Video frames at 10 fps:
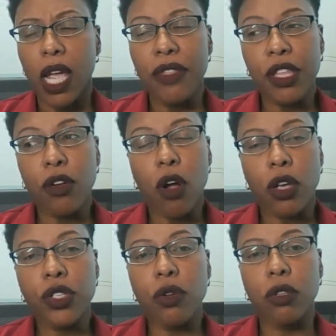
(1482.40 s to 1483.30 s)
I think they're
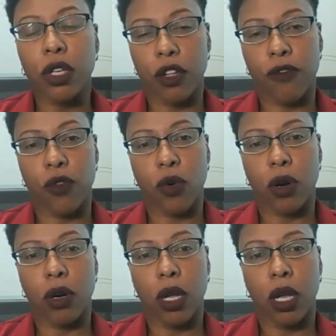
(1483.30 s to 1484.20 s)
also looking
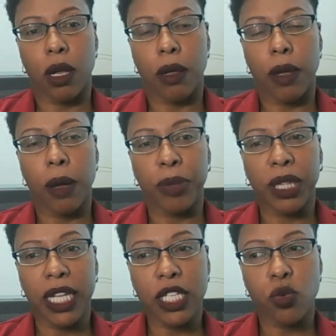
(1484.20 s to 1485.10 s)
for a
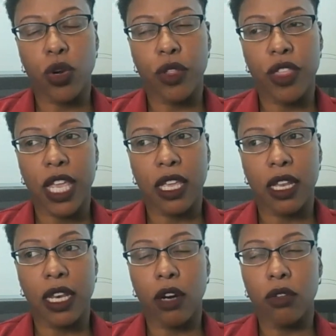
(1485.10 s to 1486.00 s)
place where they
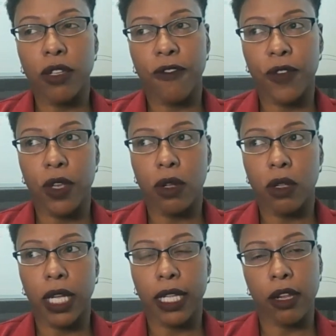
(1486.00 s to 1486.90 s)
can not only
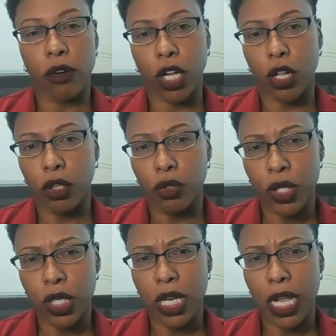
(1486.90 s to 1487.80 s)
feel like they're
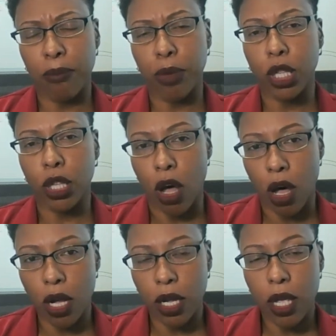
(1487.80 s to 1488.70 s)
included and
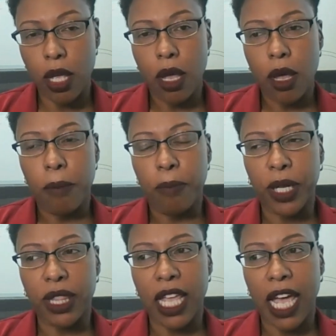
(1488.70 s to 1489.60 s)
belong,
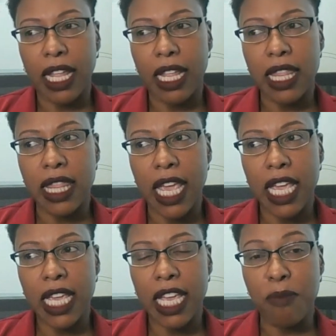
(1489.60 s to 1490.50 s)
but that
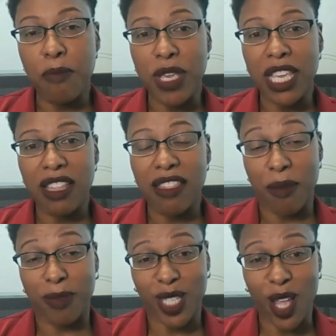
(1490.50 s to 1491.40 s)
they can be
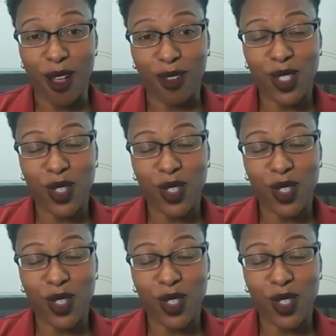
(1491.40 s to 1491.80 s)
themselves.